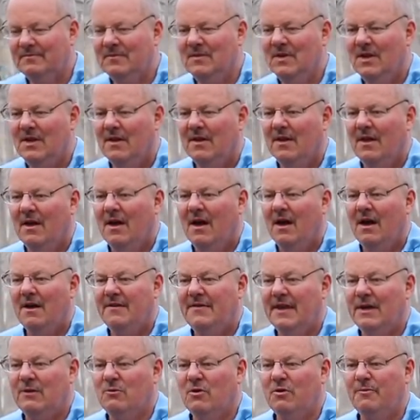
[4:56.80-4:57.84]
Uh,
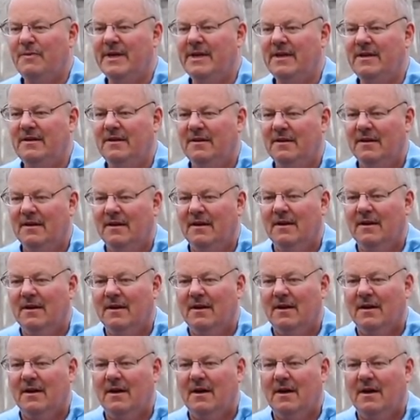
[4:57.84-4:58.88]
they will be
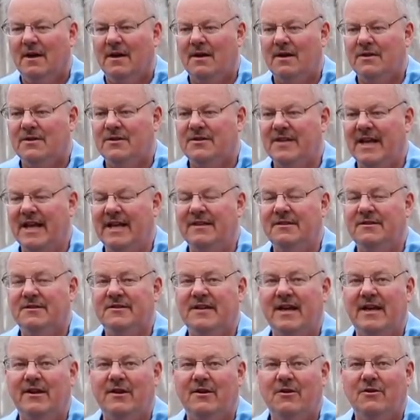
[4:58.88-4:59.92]
State
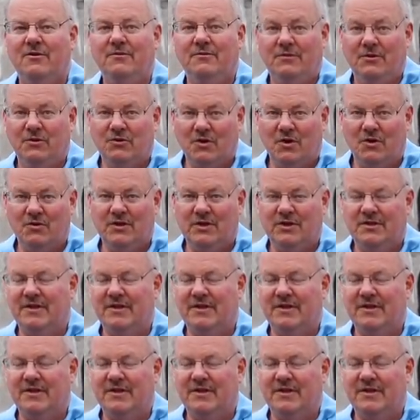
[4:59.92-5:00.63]
Senator, New Jersey